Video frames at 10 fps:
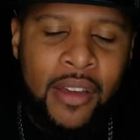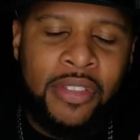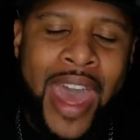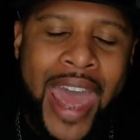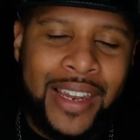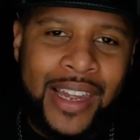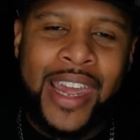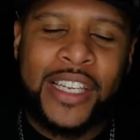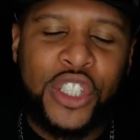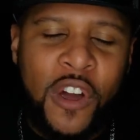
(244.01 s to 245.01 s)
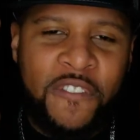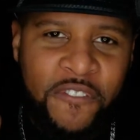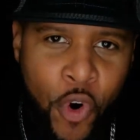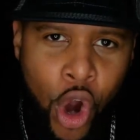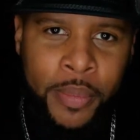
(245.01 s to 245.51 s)
That is the
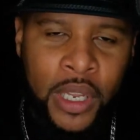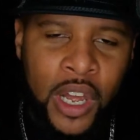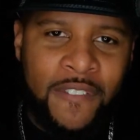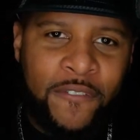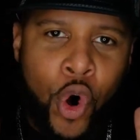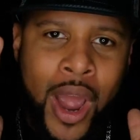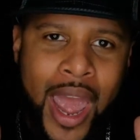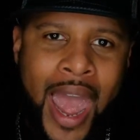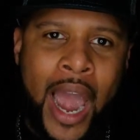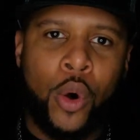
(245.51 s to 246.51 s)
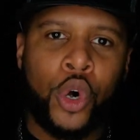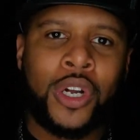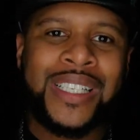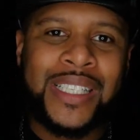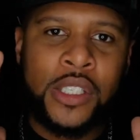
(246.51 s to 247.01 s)
formula for
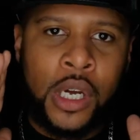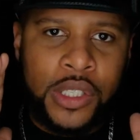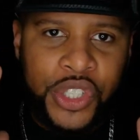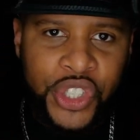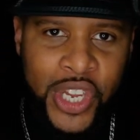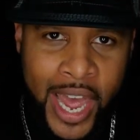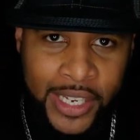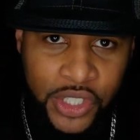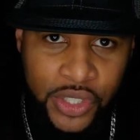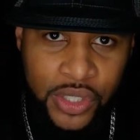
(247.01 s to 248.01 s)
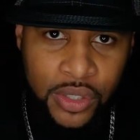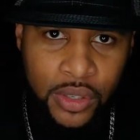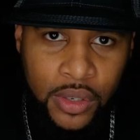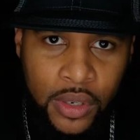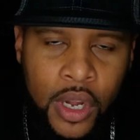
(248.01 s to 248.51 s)
our success.
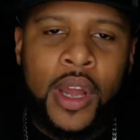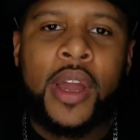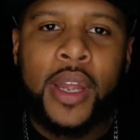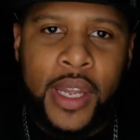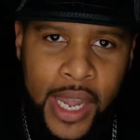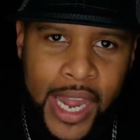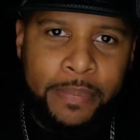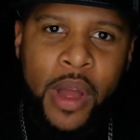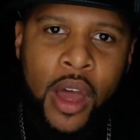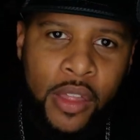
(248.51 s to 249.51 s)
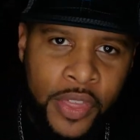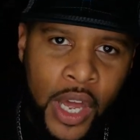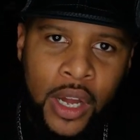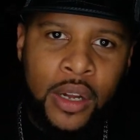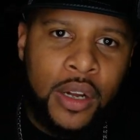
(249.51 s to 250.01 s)
Keep
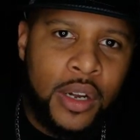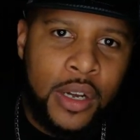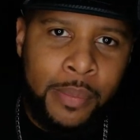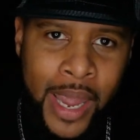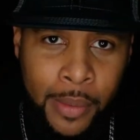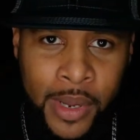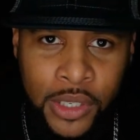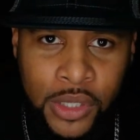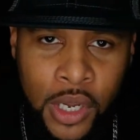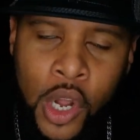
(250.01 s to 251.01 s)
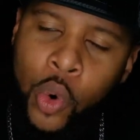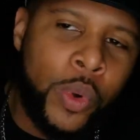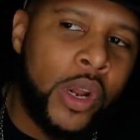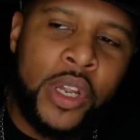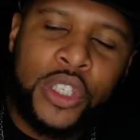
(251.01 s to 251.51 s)
the commandments.
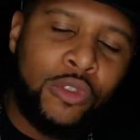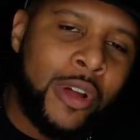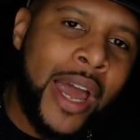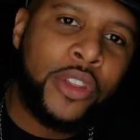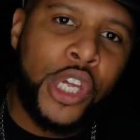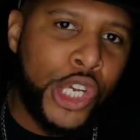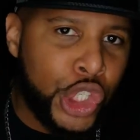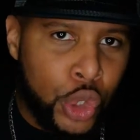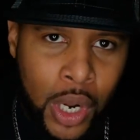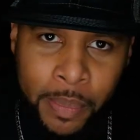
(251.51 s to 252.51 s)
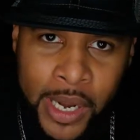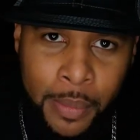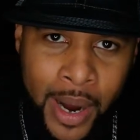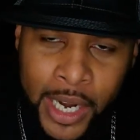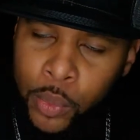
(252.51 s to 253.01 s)
We don't need to run out there and shoot up
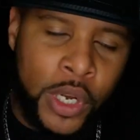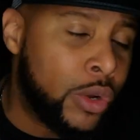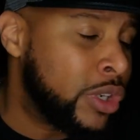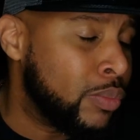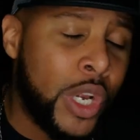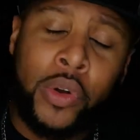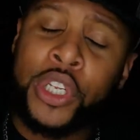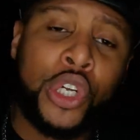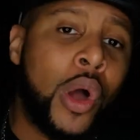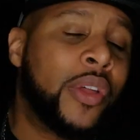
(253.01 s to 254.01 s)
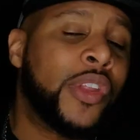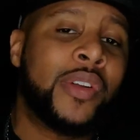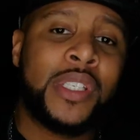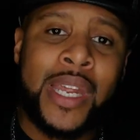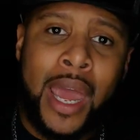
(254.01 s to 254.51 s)
anybody. We don't need to go out there
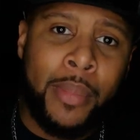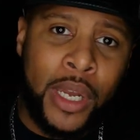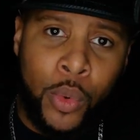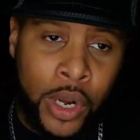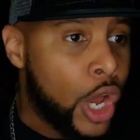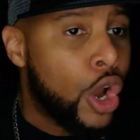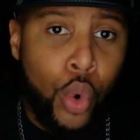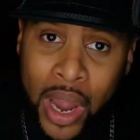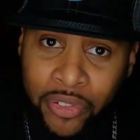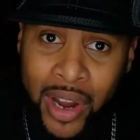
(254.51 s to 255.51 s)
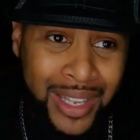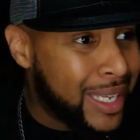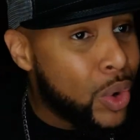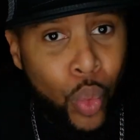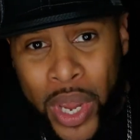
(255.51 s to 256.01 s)
and stab anyone. Quite
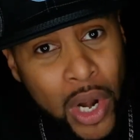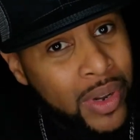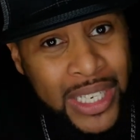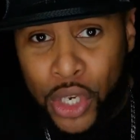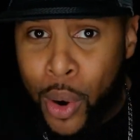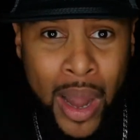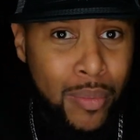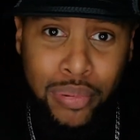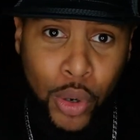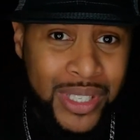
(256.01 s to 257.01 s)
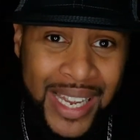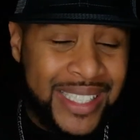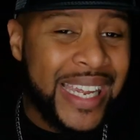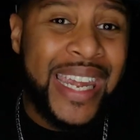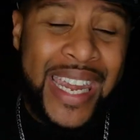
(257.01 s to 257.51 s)
frankly, we don't need to go out and
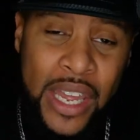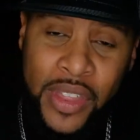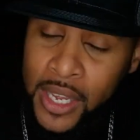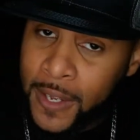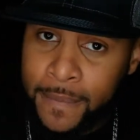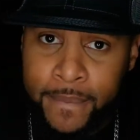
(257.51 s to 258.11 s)
protest either.